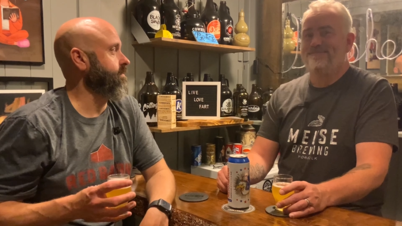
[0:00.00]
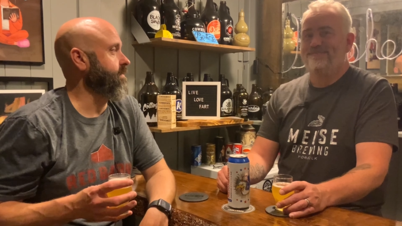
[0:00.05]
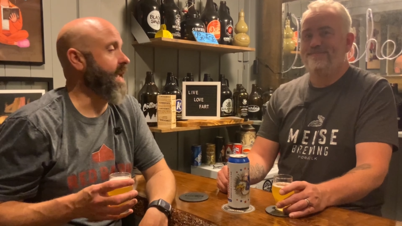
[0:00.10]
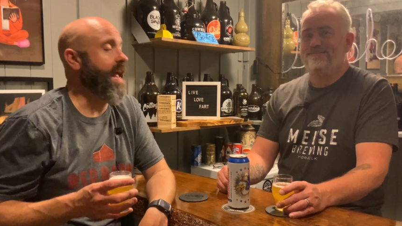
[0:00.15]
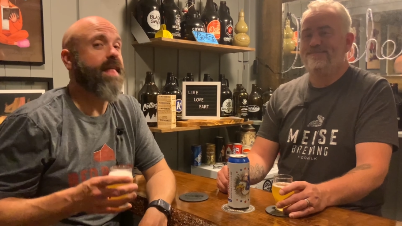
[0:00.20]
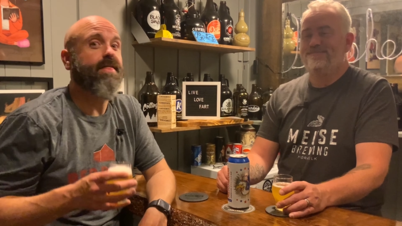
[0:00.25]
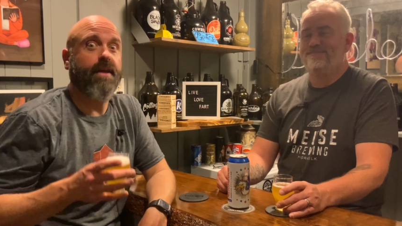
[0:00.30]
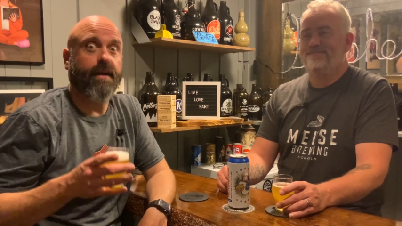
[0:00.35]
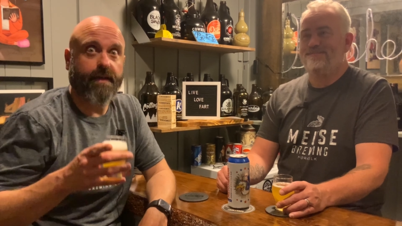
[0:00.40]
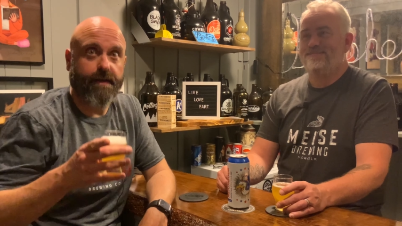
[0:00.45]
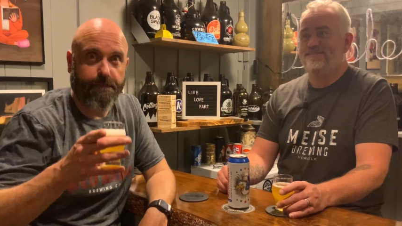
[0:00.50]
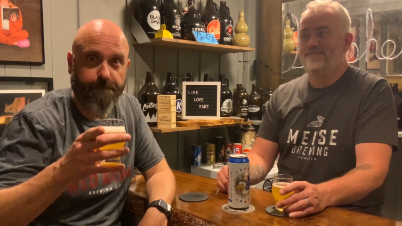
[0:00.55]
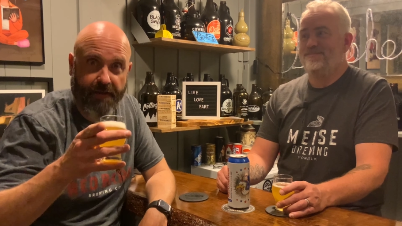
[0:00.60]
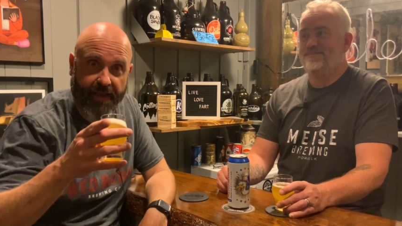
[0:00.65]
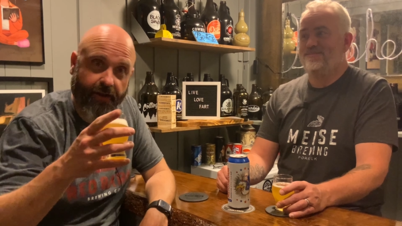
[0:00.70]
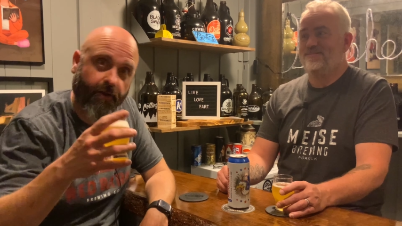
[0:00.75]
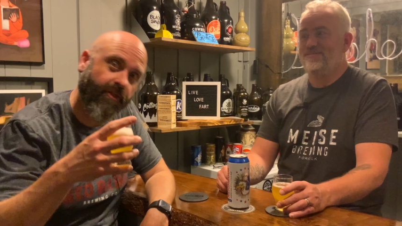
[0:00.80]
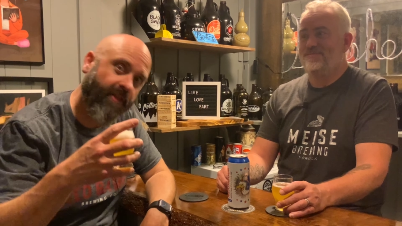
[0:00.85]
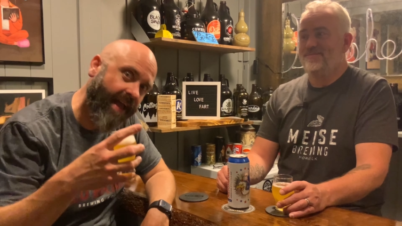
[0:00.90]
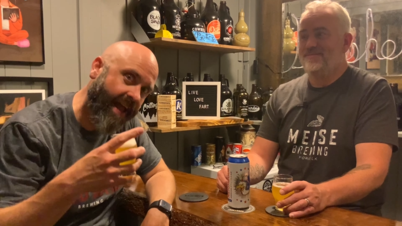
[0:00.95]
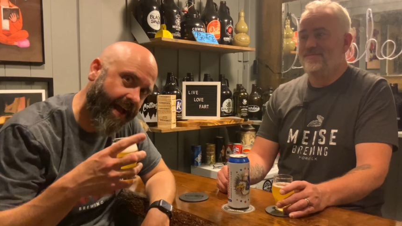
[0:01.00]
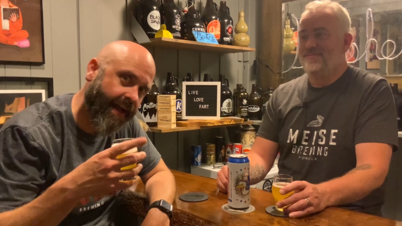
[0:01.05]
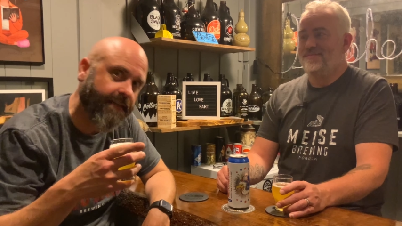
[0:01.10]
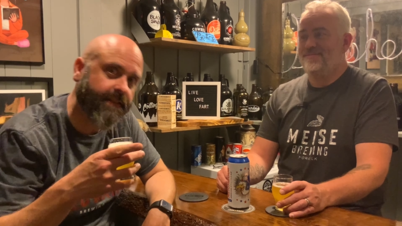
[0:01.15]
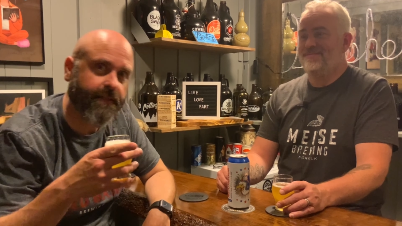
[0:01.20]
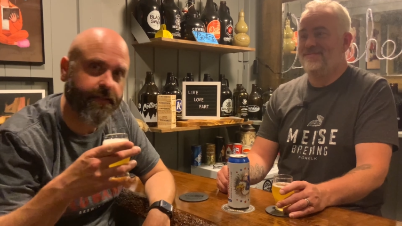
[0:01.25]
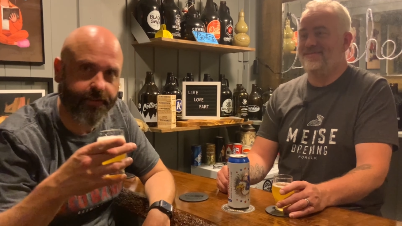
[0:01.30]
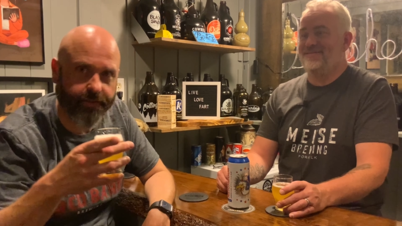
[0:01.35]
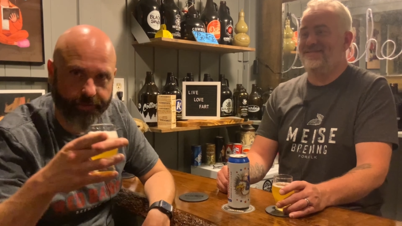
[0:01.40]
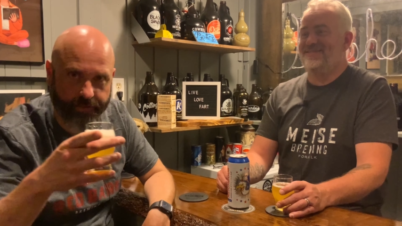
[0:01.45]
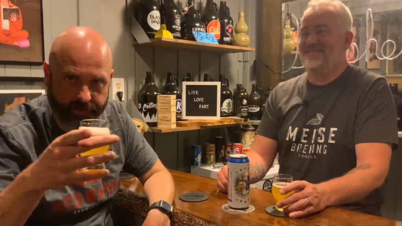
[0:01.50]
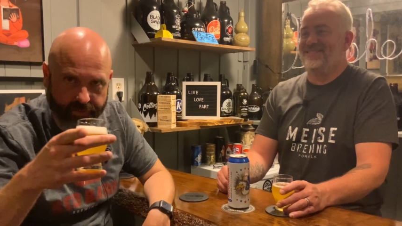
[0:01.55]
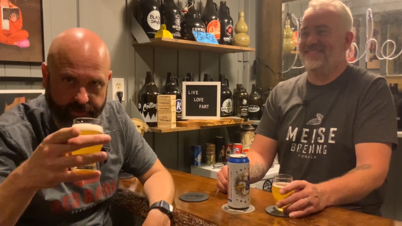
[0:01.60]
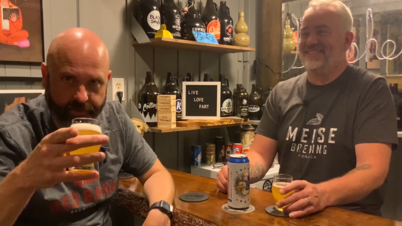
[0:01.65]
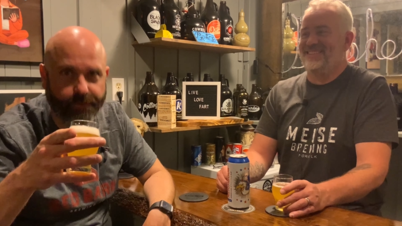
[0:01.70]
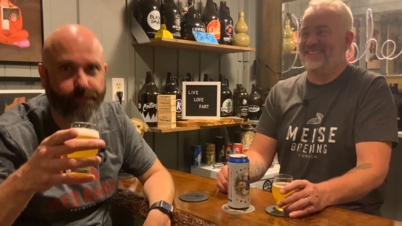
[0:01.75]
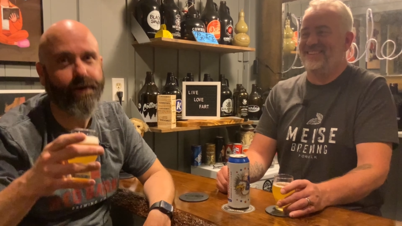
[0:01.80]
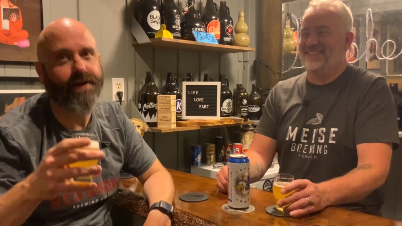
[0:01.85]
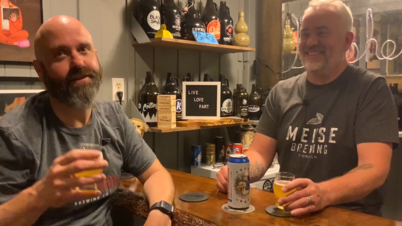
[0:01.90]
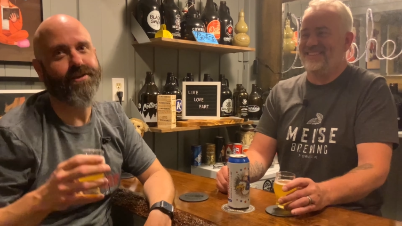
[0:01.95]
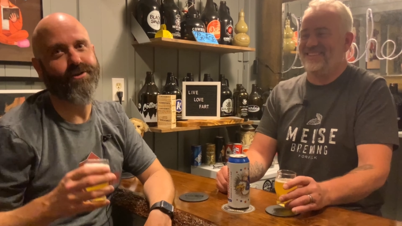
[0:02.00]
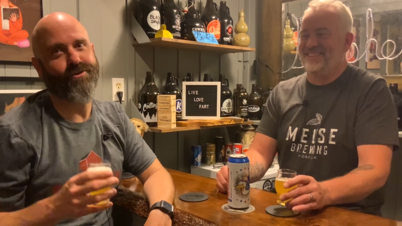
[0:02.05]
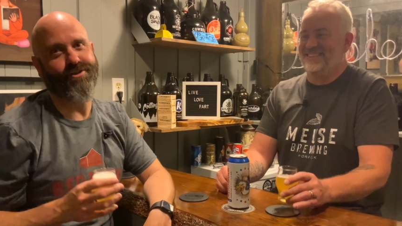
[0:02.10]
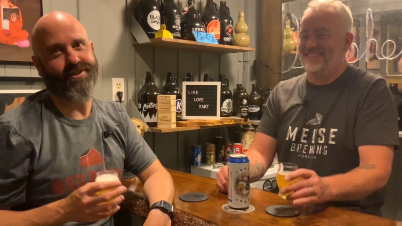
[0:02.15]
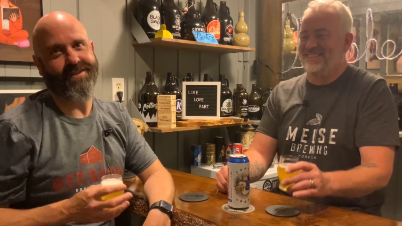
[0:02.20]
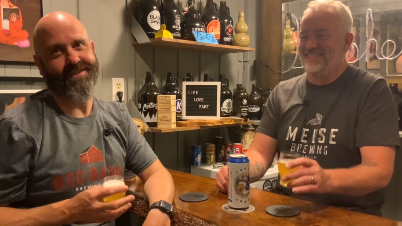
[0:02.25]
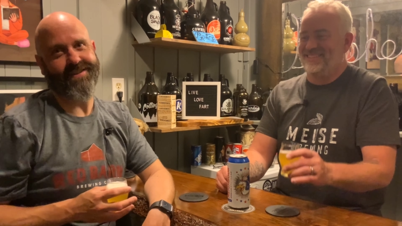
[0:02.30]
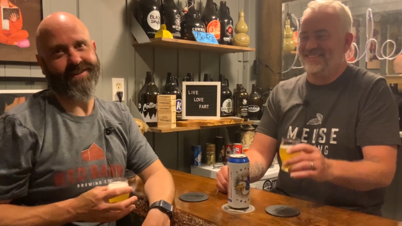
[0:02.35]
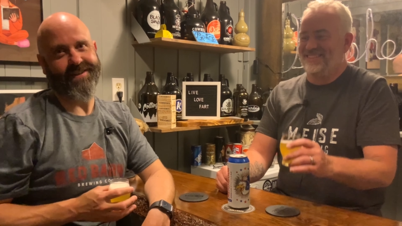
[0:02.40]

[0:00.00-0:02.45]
Speaker 1: And then compare that to what you just